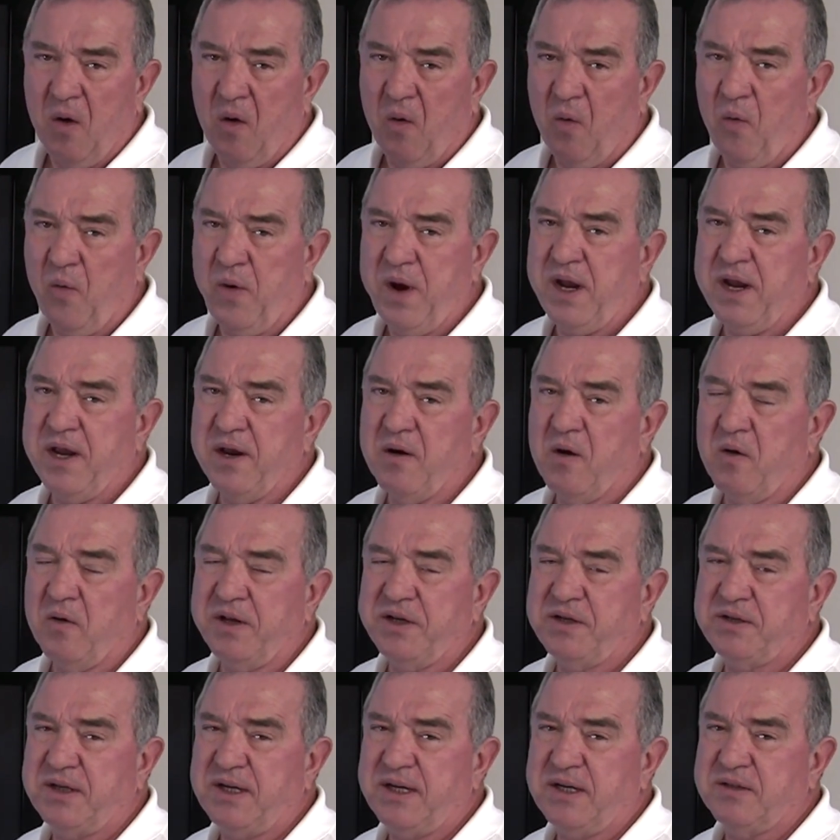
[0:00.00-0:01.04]
We can only
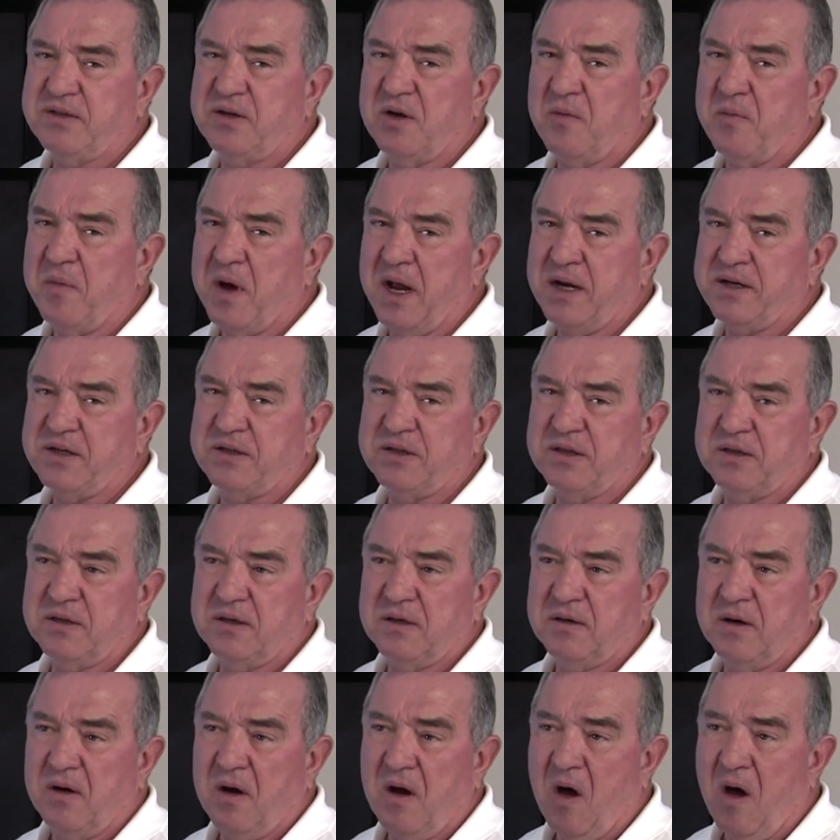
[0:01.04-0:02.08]
see so much
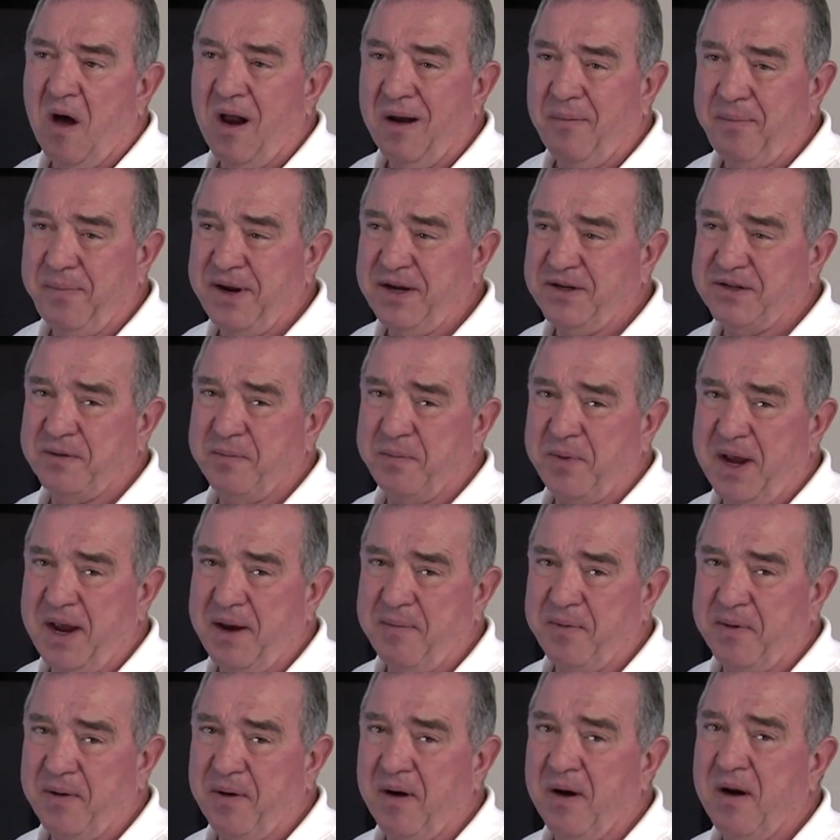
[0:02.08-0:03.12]
on a piece of
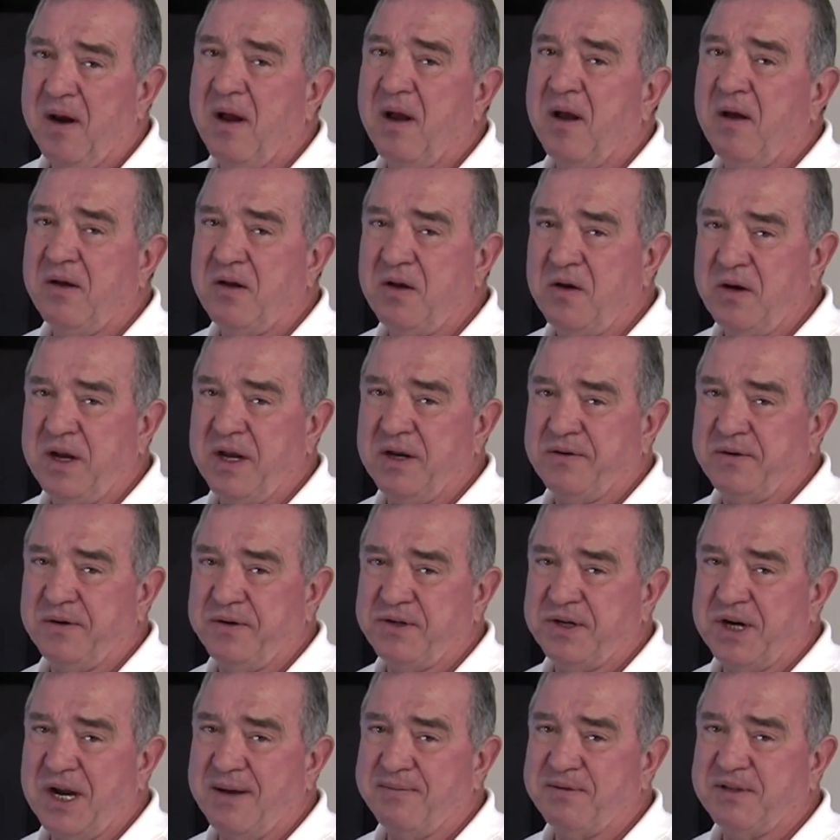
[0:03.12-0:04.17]
paper. You get to a
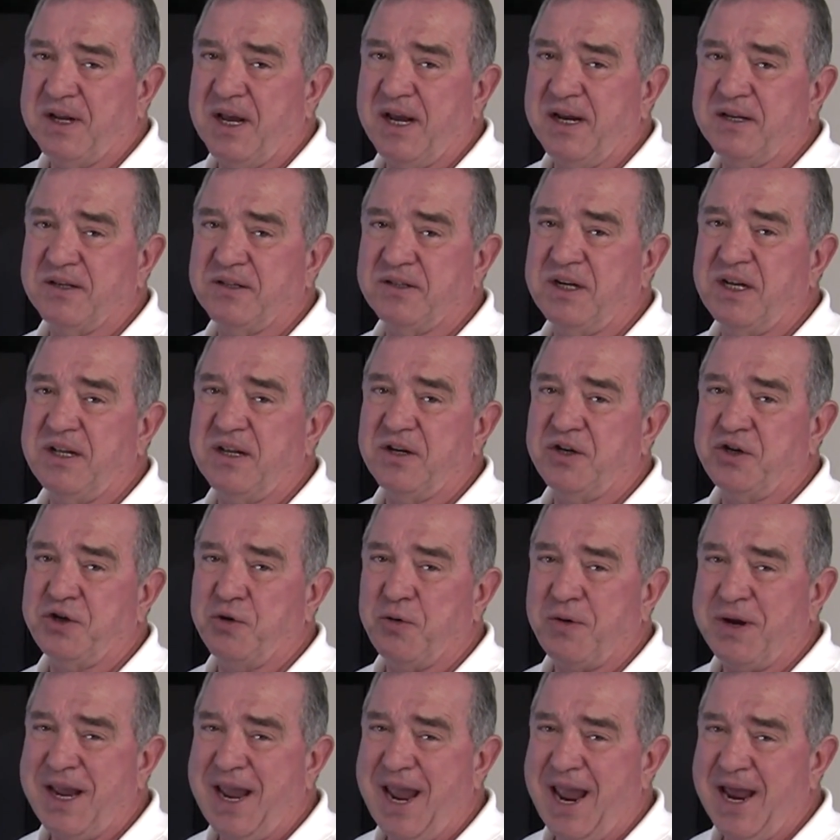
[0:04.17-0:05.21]
job site and see that you
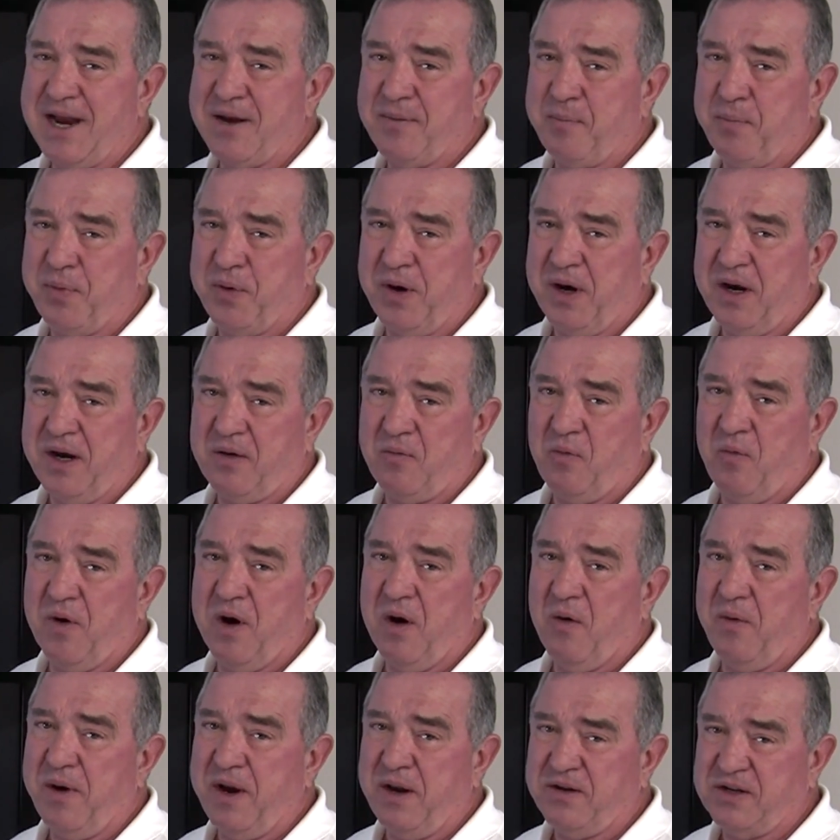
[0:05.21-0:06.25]
can't put it
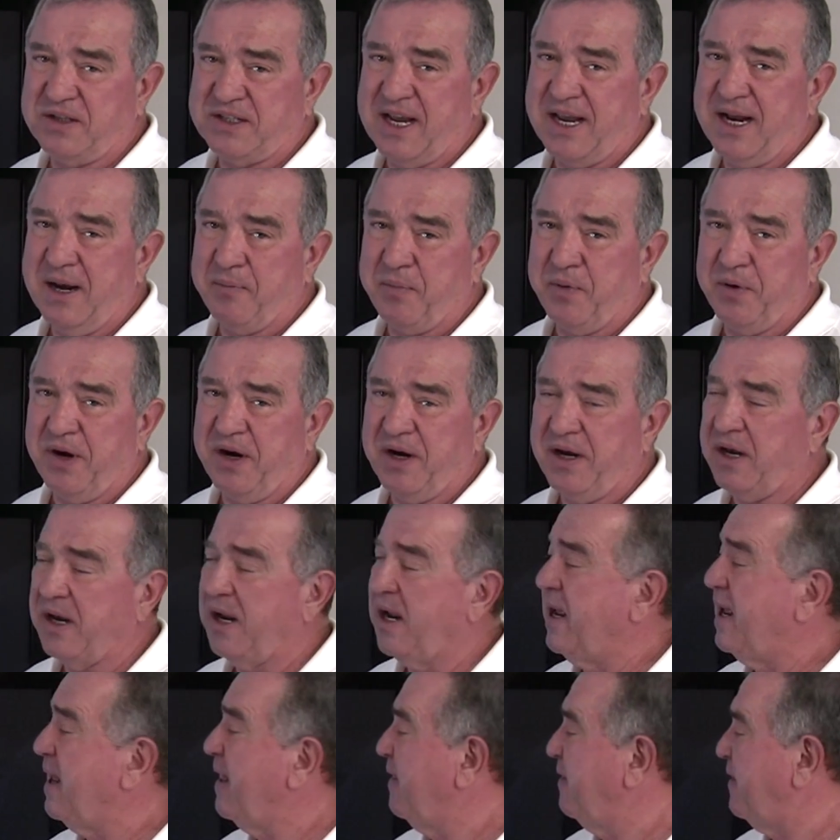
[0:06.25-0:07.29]
where we say to put it,
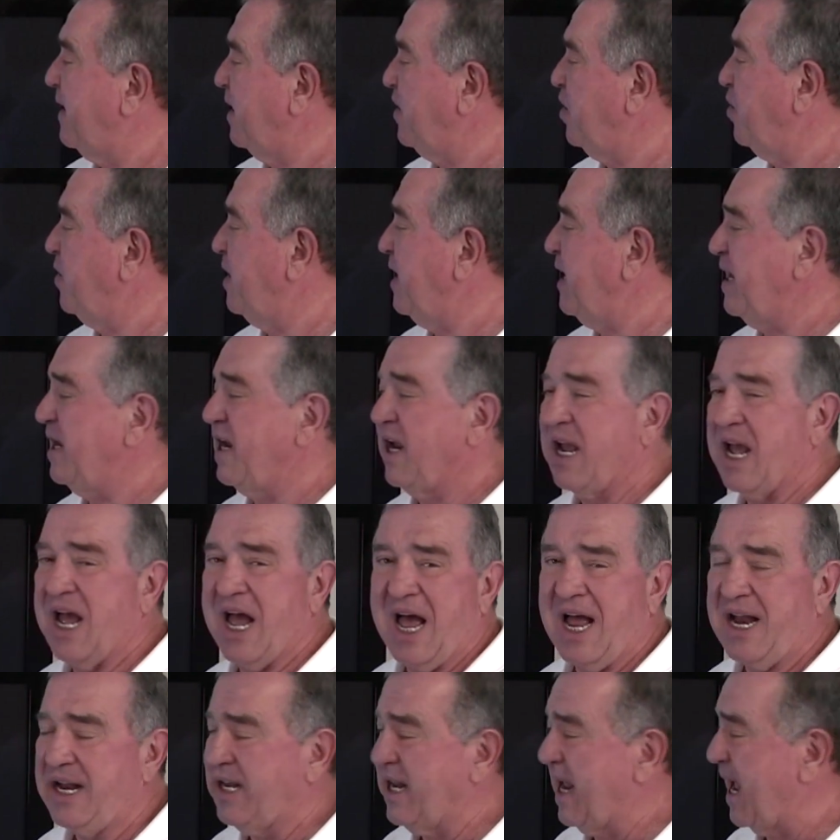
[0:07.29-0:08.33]
then you need to
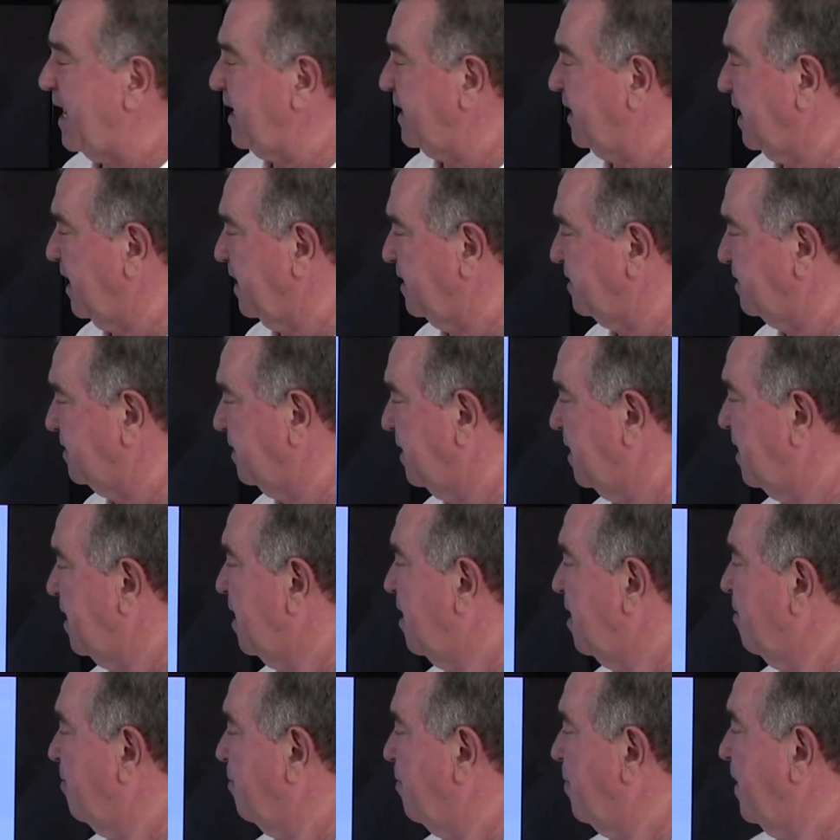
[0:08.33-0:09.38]
contact us.
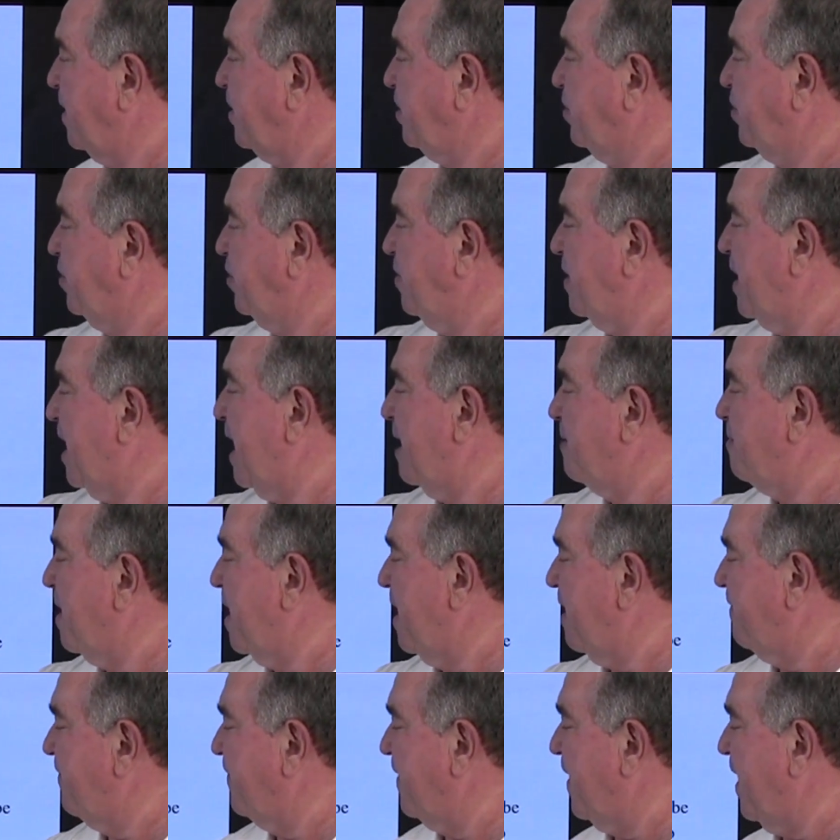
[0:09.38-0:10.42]
But do not
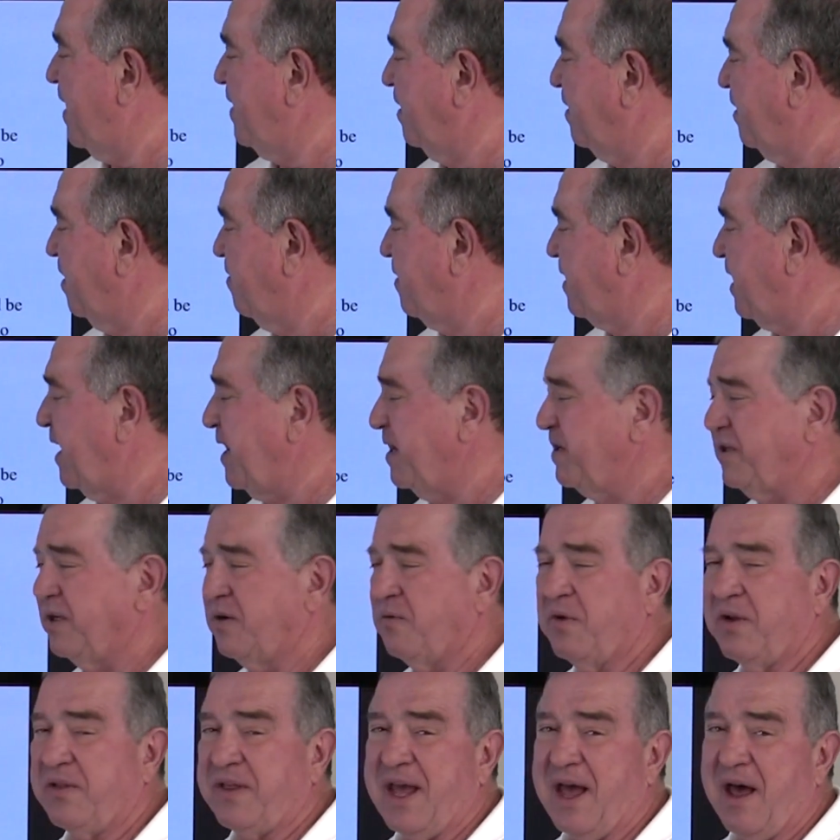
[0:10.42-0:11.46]
modify the location
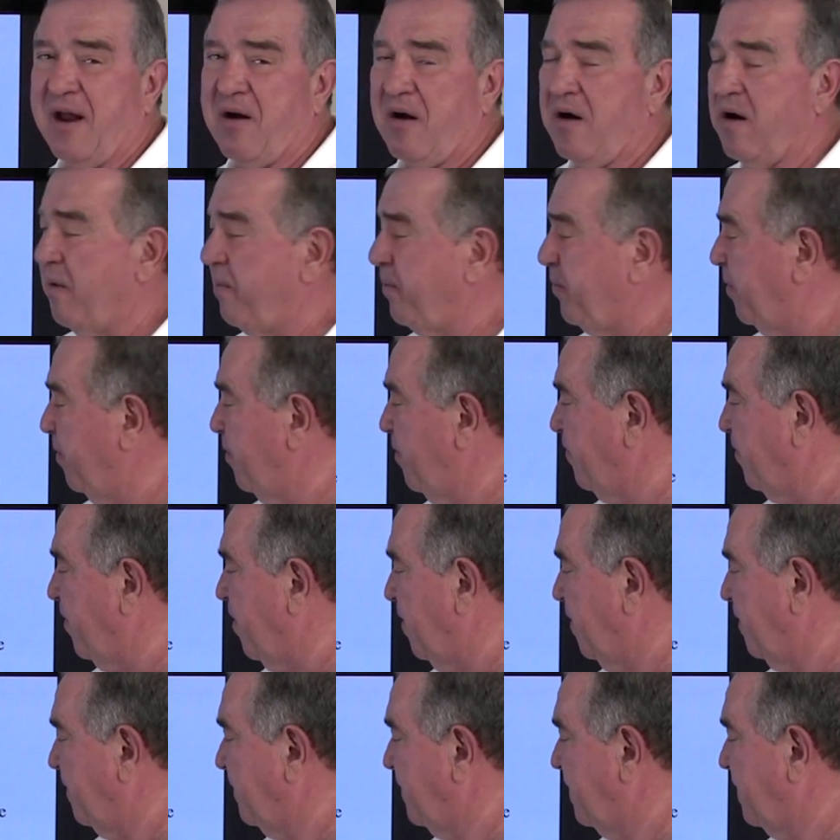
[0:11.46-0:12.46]
without our approval.